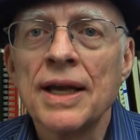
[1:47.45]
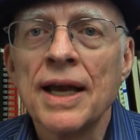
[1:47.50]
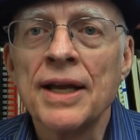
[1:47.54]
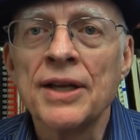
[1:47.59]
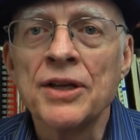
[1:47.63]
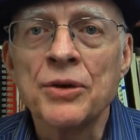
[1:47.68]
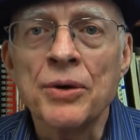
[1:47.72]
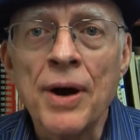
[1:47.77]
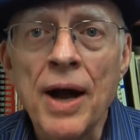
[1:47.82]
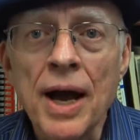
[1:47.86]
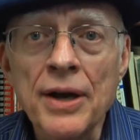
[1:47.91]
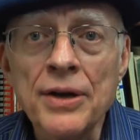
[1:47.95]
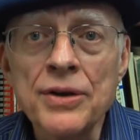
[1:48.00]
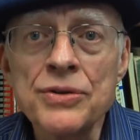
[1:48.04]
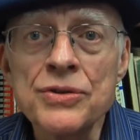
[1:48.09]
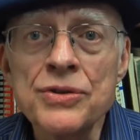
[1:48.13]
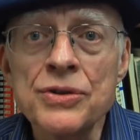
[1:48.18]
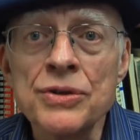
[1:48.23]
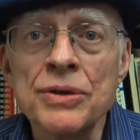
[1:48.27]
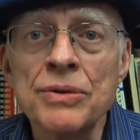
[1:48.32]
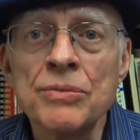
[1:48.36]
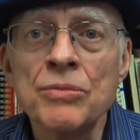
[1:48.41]
and
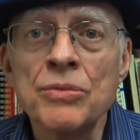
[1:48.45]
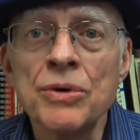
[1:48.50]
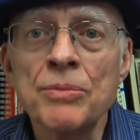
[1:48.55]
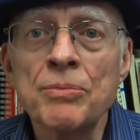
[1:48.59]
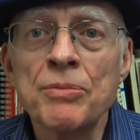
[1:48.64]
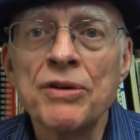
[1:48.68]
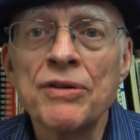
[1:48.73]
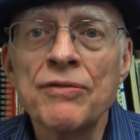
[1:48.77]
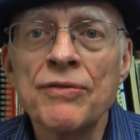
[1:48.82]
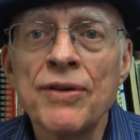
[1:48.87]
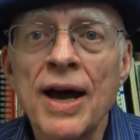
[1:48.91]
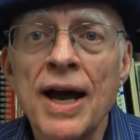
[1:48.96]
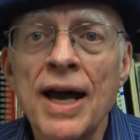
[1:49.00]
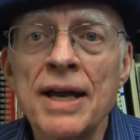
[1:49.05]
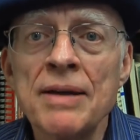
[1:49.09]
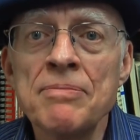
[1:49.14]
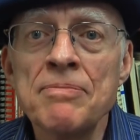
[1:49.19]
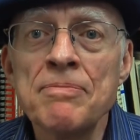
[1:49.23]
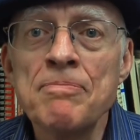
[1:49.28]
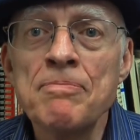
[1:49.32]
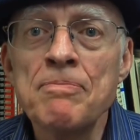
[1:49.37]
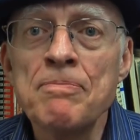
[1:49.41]
ChronoZoom will
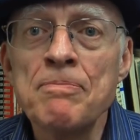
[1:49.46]
provide